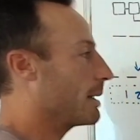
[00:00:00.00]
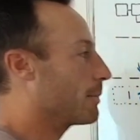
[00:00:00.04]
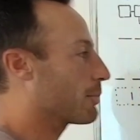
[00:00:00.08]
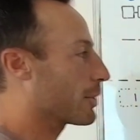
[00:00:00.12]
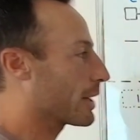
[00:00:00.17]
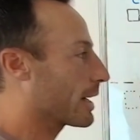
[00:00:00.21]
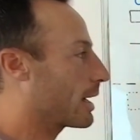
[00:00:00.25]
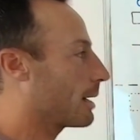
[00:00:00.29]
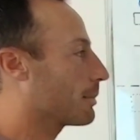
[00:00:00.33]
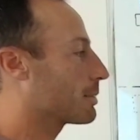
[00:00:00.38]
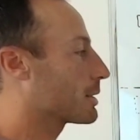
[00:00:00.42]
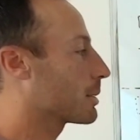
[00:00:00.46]

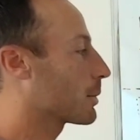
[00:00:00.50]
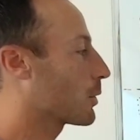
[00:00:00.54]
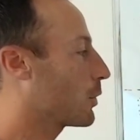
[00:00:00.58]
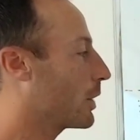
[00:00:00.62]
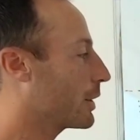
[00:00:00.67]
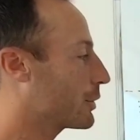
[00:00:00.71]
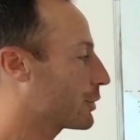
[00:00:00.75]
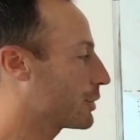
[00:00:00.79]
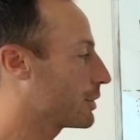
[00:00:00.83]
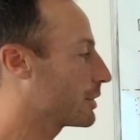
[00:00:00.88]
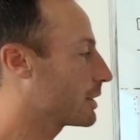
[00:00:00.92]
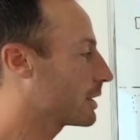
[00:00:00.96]
bring up some
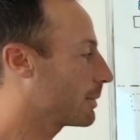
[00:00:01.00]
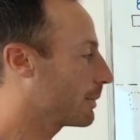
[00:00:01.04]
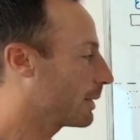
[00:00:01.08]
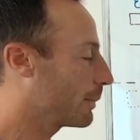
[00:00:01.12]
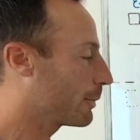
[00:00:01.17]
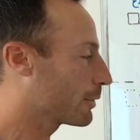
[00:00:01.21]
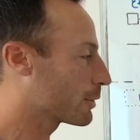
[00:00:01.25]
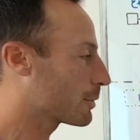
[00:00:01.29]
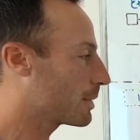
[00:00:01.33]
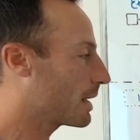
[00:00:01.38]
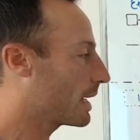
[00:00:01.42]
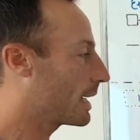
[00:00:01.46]
questions in
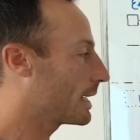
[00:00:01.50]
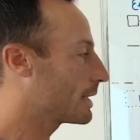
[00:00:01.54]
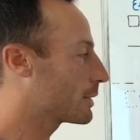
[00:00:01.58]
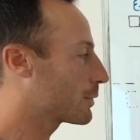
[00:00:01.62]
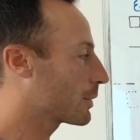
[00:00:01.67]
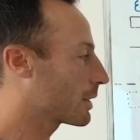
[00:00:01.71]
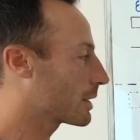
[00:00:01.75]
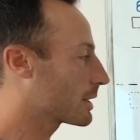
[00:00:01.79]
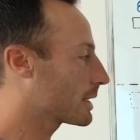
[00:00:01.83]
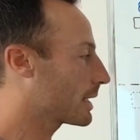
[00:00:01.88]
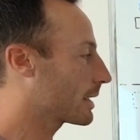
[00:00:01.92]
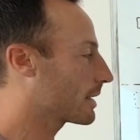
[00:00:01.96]
people's minds
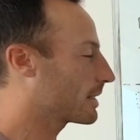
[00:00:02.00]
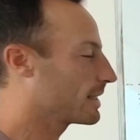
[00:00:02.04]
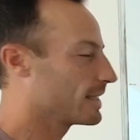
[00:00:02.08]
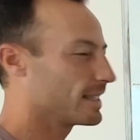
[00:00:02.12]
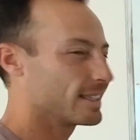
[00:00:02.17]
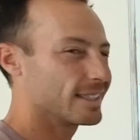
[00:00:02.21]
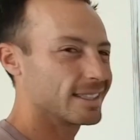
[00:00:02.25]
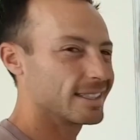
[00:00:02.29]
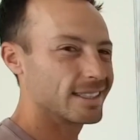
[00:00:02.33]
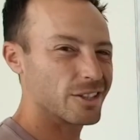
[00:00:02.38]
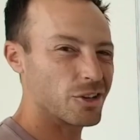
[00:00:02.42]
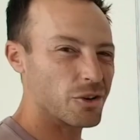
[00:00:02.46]
where it's like,
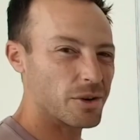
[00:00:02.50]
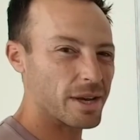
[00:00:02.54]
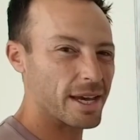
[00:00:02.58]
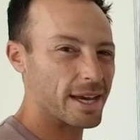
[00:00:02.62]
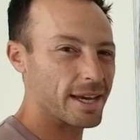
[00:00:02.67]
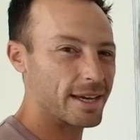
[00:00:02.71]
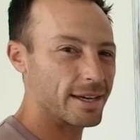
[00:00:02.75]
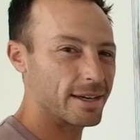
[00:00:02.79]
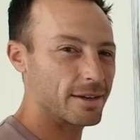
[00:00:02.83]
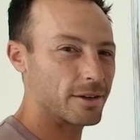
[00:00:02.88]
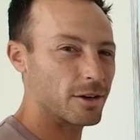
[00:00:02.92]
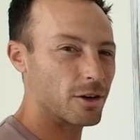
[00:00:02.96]

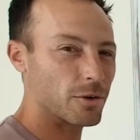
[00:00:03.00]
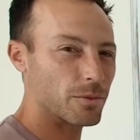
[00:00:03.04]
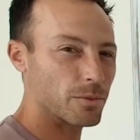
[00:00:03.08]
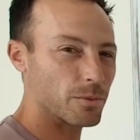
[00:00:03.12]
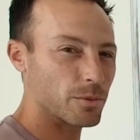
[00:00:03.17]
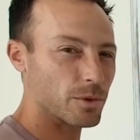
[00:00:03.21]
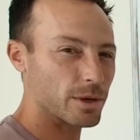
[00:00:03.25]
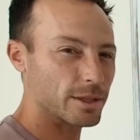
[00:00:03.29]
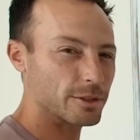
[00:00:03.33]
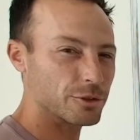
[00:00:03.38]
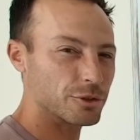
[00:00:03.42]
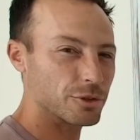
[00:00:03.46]
okay,
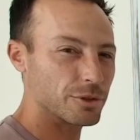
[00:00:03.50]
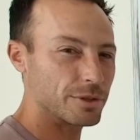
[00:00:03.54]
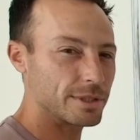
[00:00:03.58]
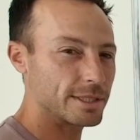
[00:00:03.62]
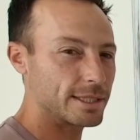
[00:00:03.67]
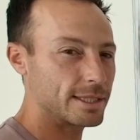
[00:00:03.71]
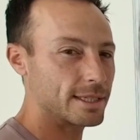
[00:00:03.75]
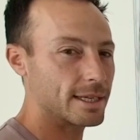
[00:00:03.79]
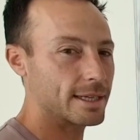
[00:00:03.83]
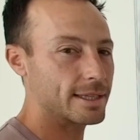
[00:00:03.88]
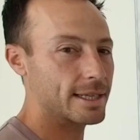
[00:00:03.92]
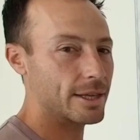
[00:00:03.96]
we're
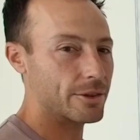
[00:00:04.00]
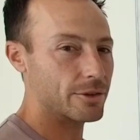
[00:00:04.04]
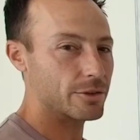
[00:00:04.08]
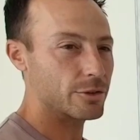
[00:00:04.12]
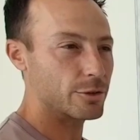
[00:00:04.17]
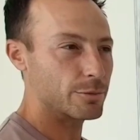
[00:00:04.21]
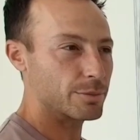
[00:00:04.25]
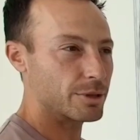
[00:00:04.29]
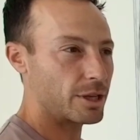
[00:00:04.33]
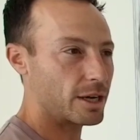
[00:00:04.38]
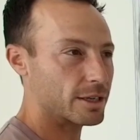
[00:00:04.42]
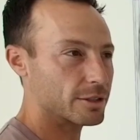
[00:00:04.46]
introducing another
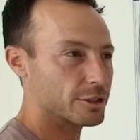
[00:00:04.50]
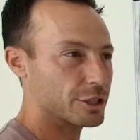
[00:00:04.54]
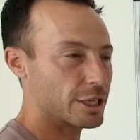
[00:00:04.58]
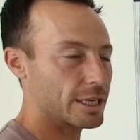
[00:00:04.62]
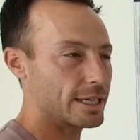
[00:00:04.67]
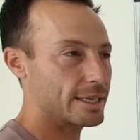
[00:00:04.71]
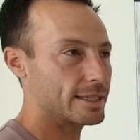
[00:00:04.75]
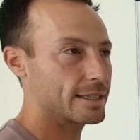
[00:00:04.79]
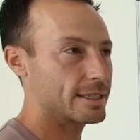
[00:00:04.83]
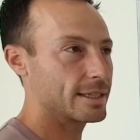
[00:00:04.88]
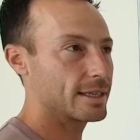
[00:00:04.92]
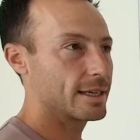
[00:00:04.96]
new blockchain.